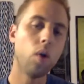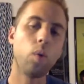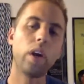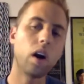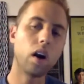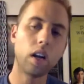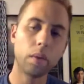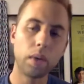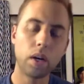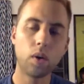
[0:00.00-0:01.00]
We are going to
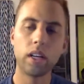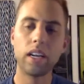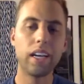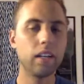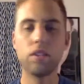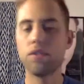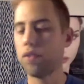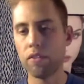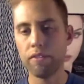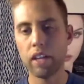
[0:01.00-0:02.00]
be going into
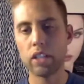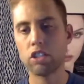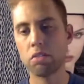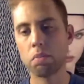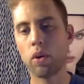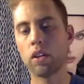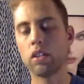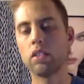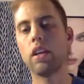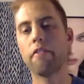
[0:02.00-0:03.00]
full-fledged
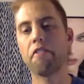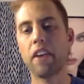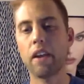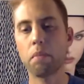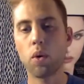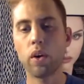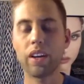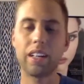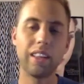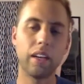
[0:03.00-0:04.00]
spoilers and
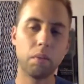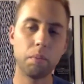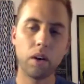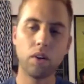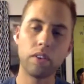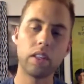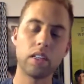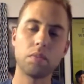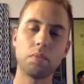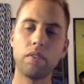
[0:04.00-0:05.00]
fanboying a little bit over
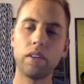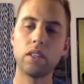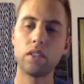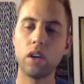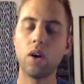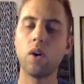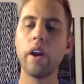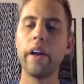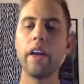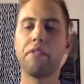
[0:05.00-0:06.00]
this movie, so
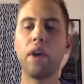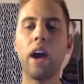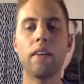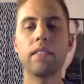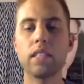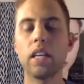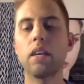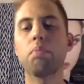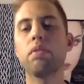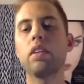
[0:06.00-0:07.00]
if you haven't seen
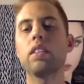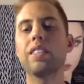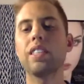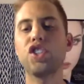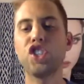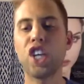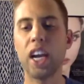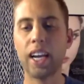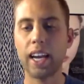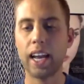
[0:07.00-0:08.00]
it, please
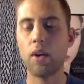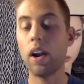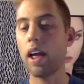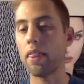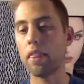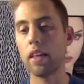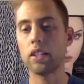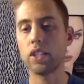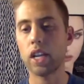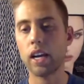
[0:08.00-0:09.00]
check it out and then
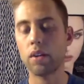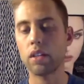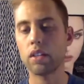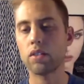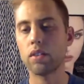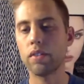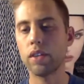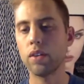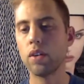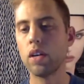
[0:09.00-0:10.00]
check out this
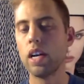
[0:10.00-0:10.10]
review.